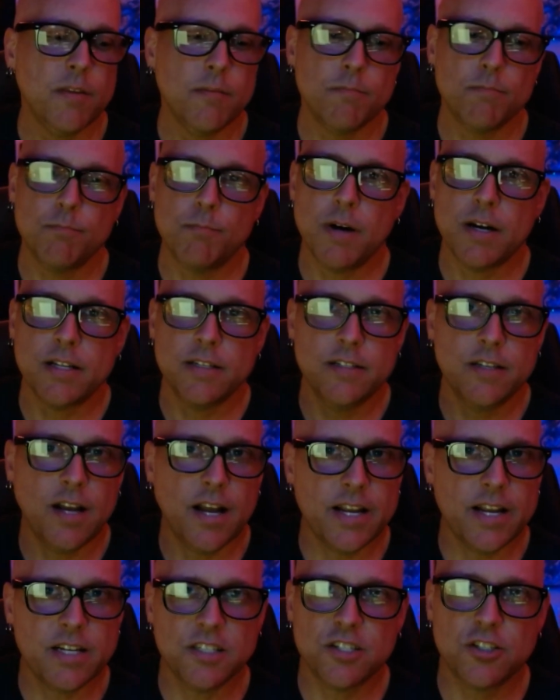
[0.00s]
But
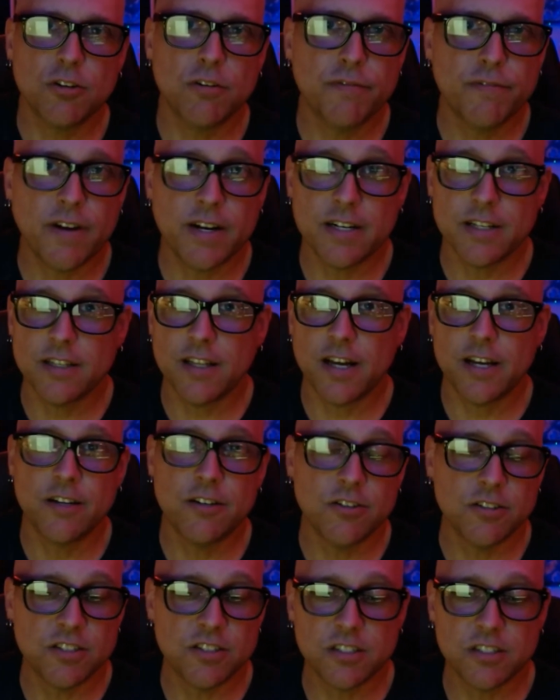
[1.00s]
I can still find a lot of
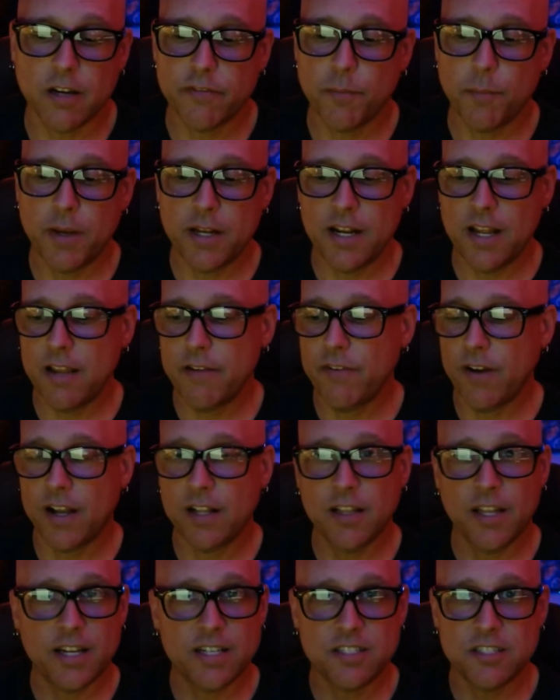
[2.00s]
good stuff. Man, I
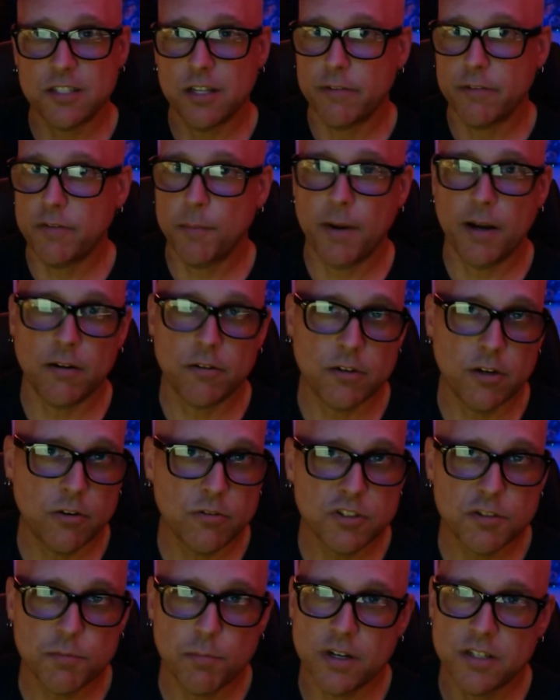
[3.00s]
liked stuff about
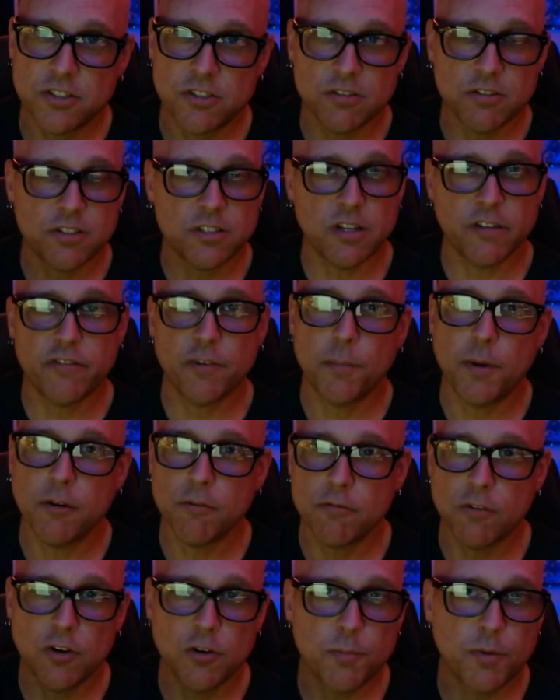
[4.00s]
Ghostbusters, stuff
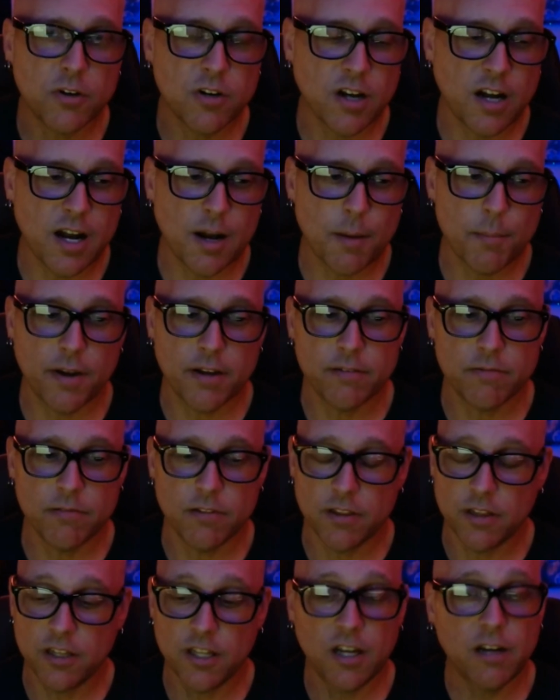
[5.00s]
about RoboCop. I
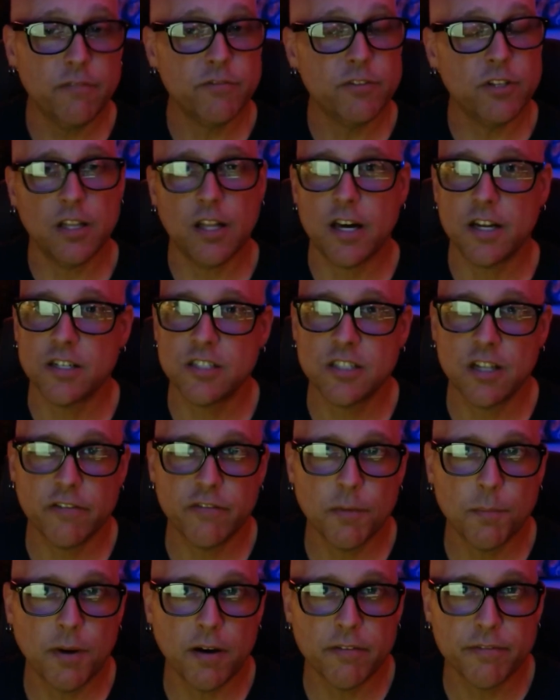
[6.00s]
loved a lot of stuff
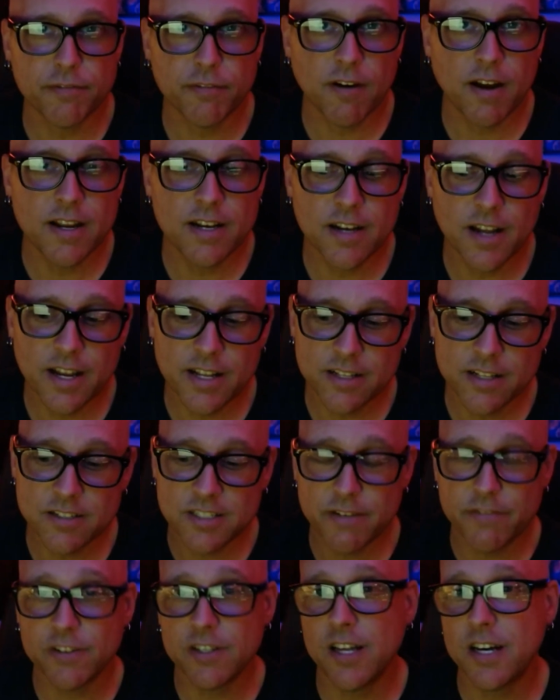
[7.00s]
about Fright Night. And there's
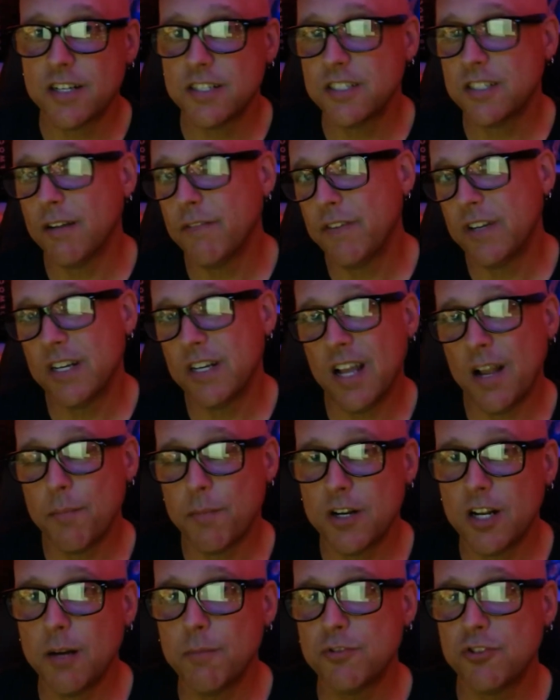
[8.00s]
even a lot of stuff in The
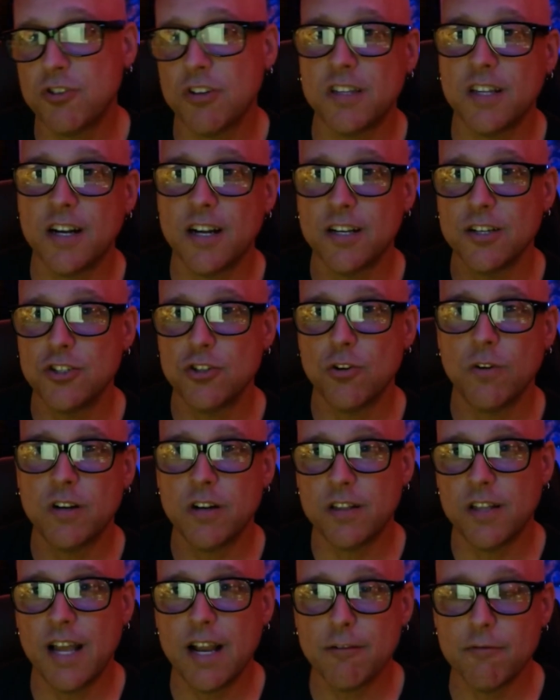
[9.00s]
Nightmare on Elm Street that I enjoyed
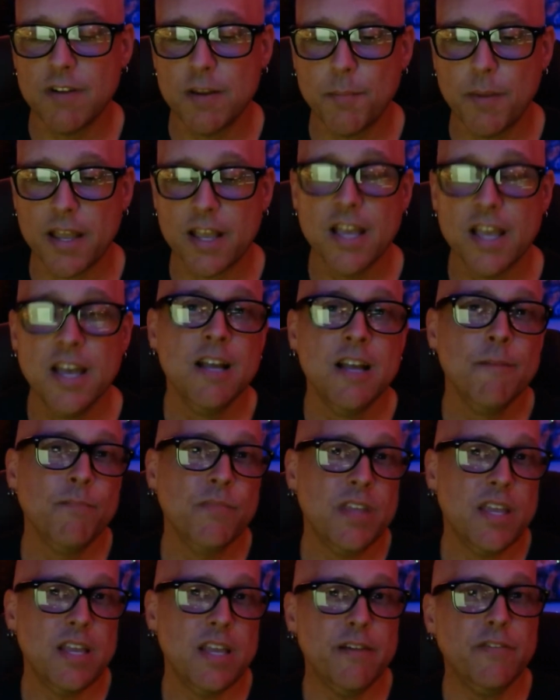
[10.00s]
on that remake.
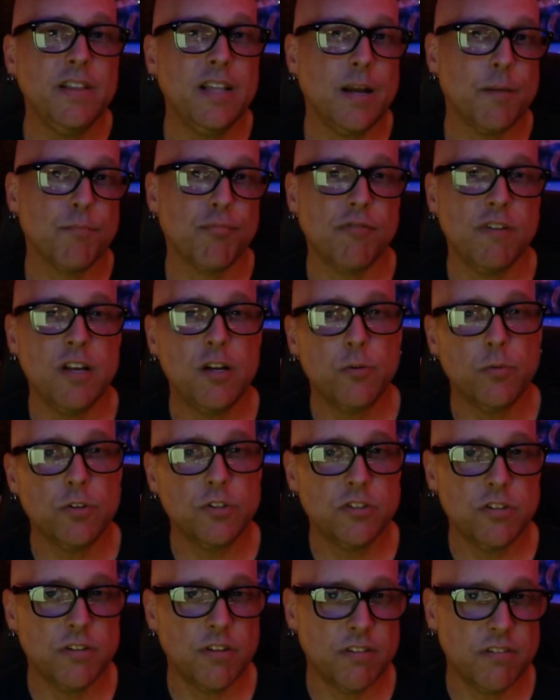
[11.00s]
Even that prequel
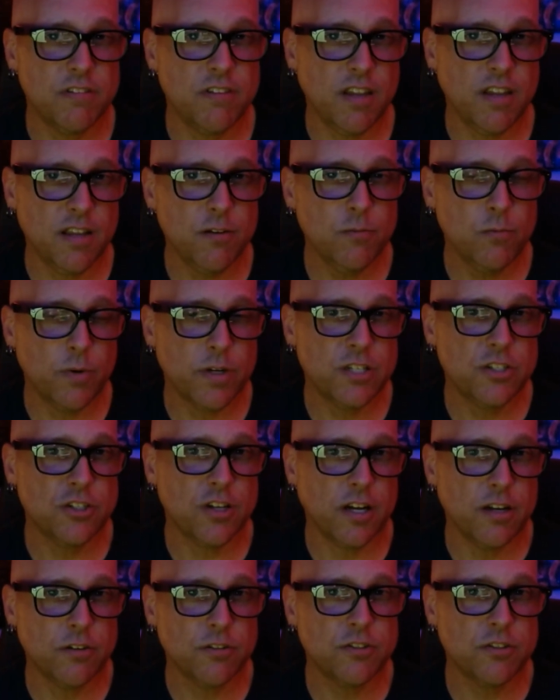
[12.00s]
to The Thing, which
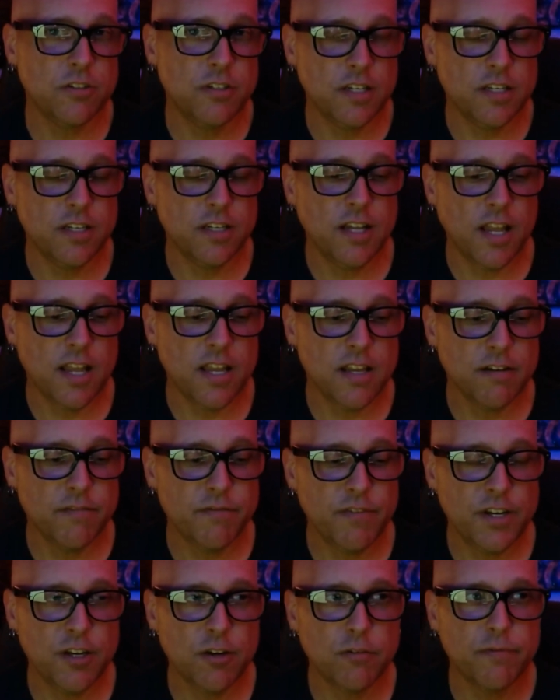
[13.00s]
I also did a
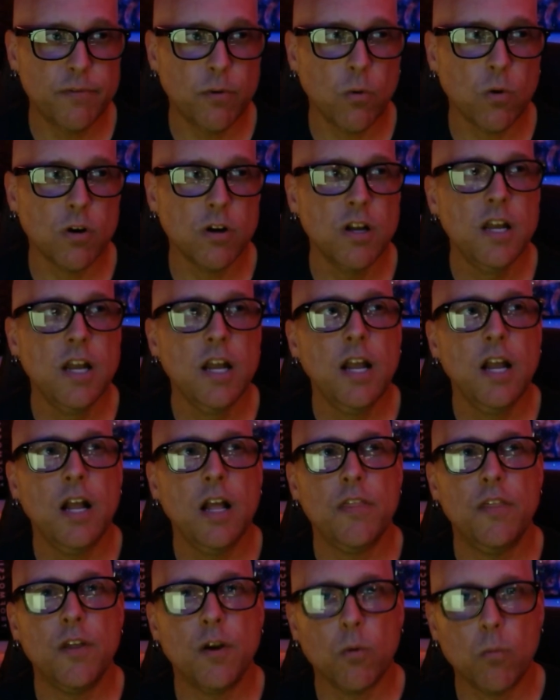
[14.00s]
video for,
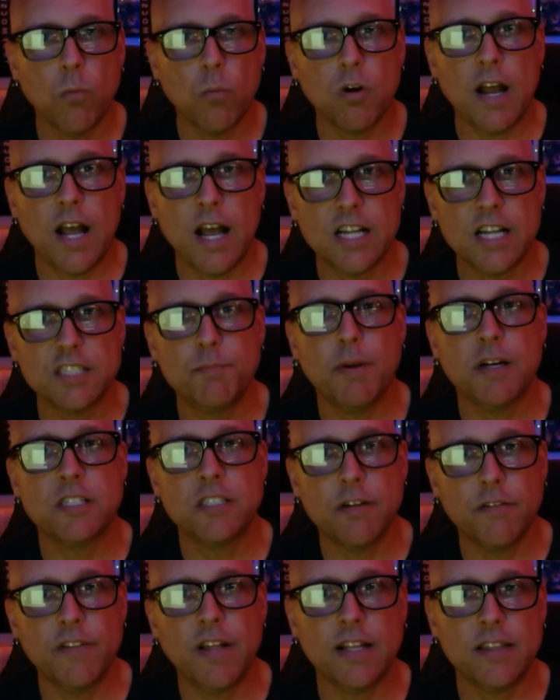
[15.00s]
there were aspects
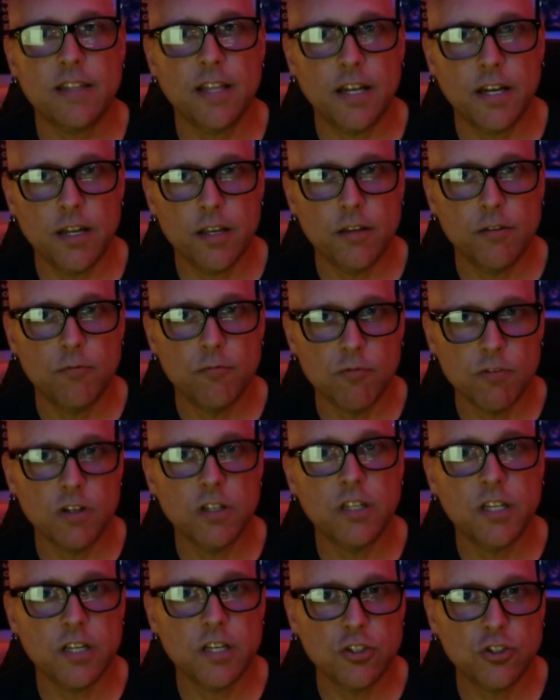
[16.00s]
of that I
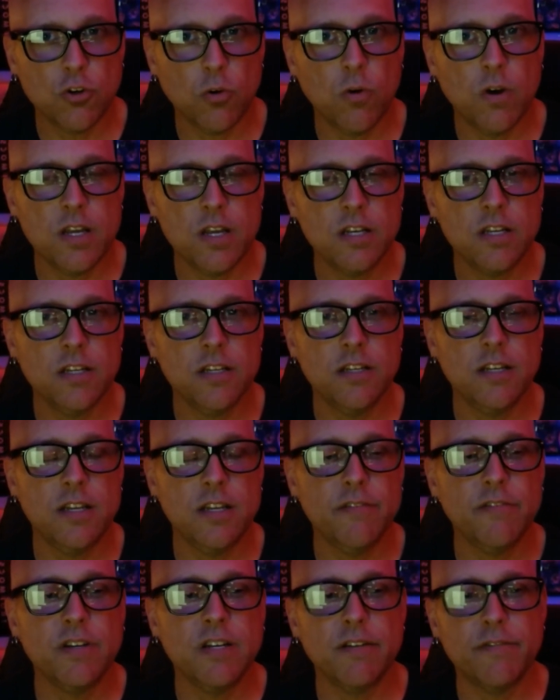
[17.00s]
really enjoyed,
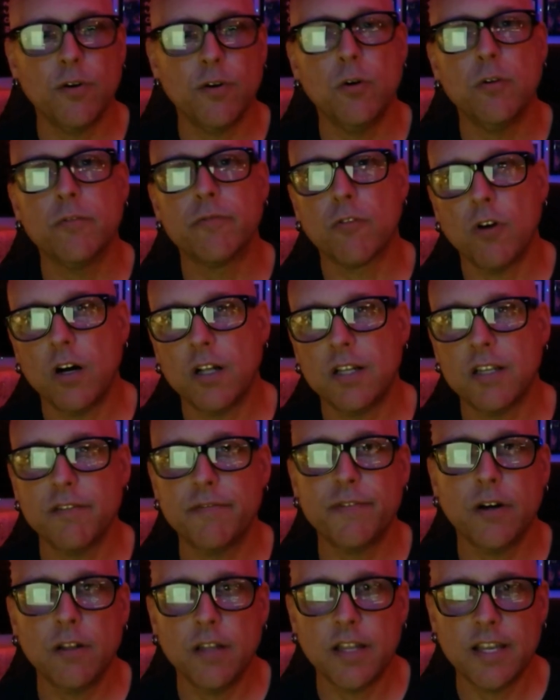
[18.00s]
even if overall I
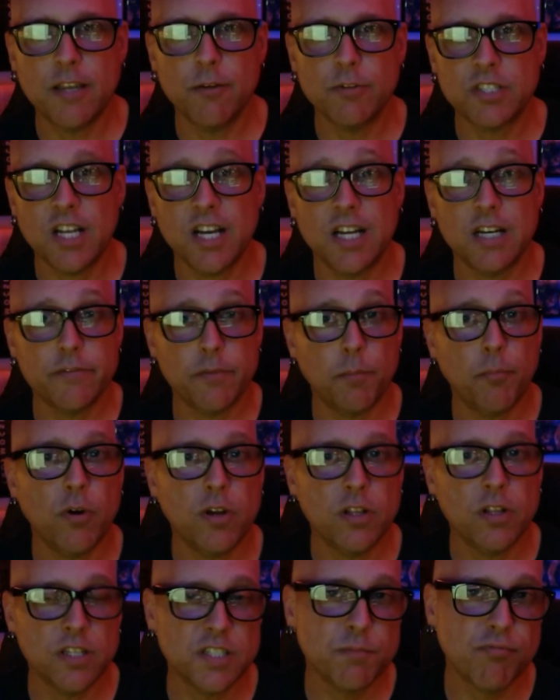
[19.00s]
felt like it was kind of a
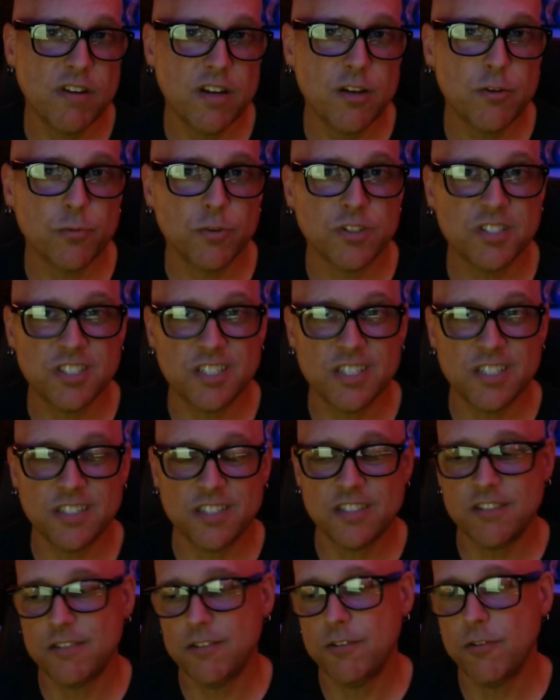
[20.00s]
pointless prequel
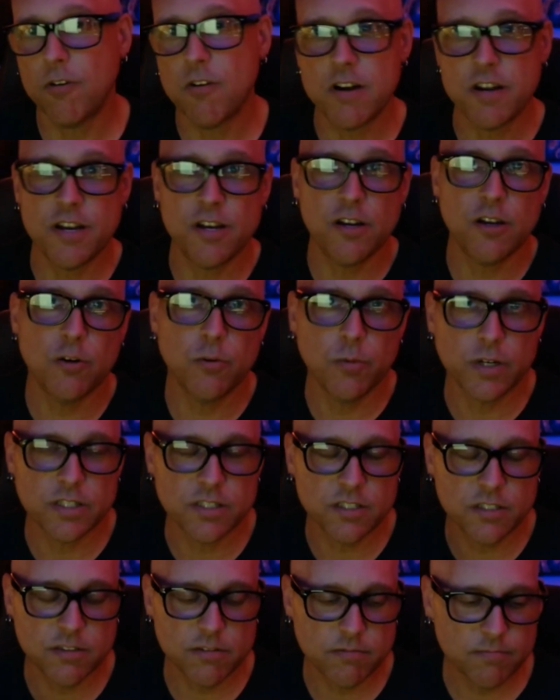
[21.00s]
since you already know
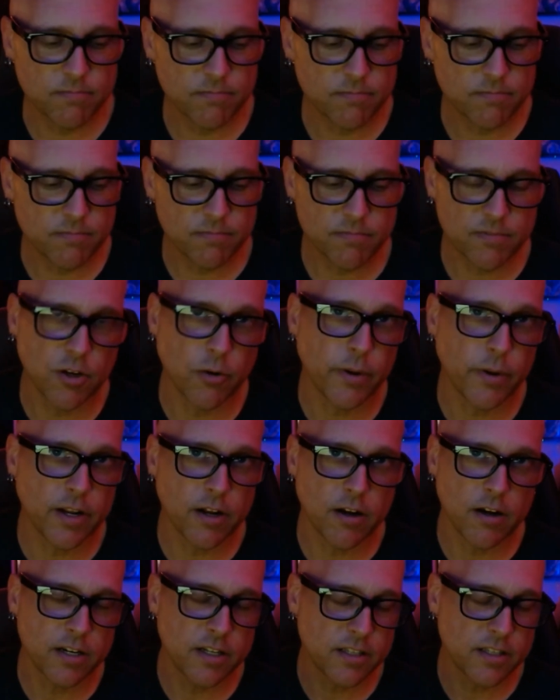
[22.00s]
what's going
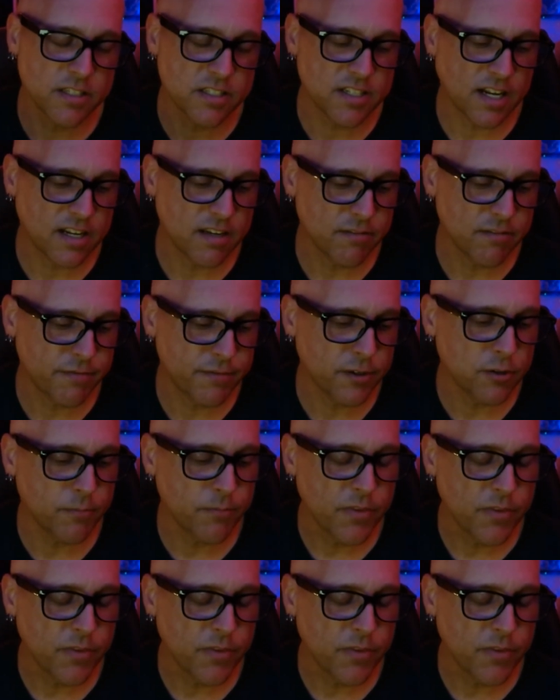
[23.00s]
on in the second film.